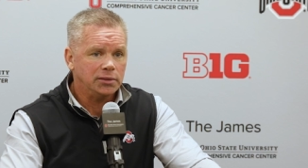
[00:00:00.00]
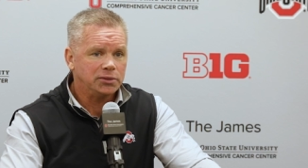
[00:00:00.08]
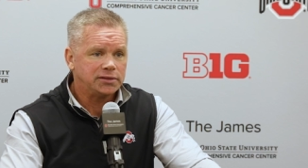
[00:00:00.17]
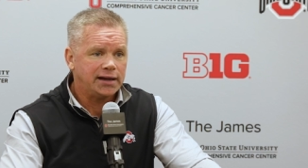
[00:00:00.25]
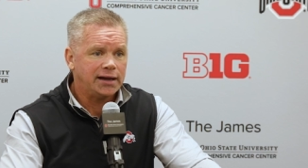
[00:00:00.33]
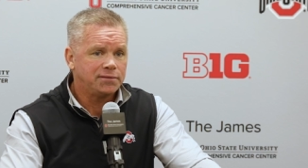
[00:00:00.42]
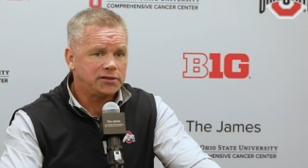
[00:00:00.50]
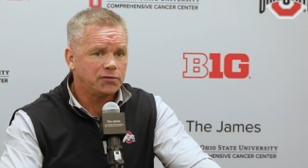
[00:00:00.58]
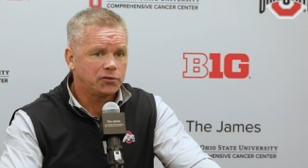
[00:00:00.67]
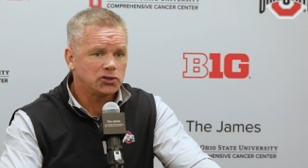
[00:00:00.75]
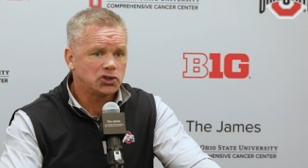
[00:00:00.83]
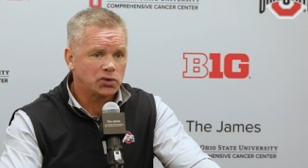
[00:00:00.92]
But they have
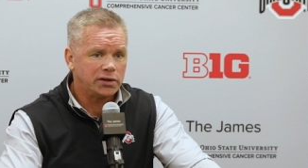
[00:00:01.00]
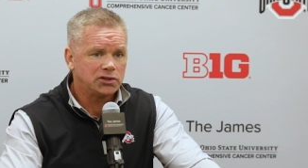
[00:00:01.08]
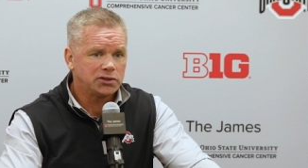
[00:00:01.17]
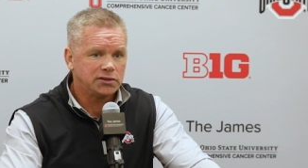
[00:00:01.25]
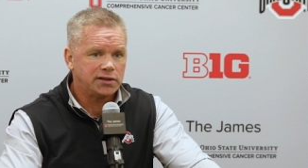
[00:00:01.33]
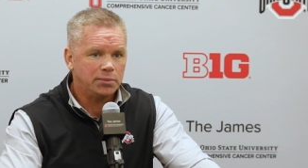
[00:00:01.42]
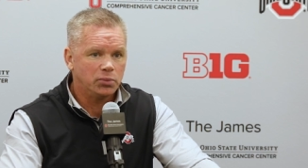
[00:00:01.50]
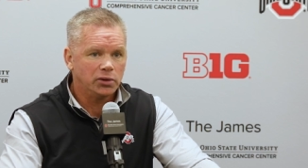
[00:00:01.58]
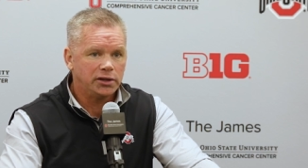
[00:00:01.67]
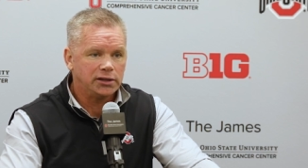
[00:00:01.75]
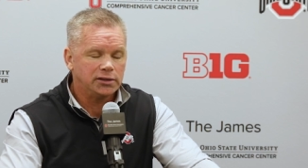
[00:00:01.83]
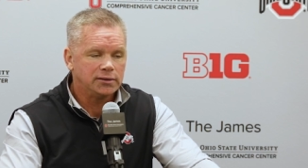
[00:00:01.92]
different strengths that they
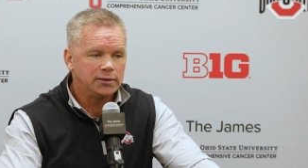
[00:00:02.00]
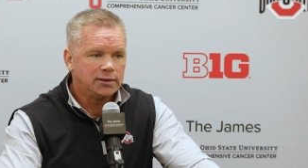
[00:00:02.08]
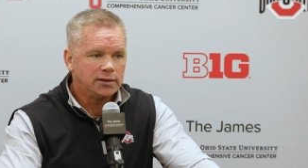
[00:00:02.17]
bring, and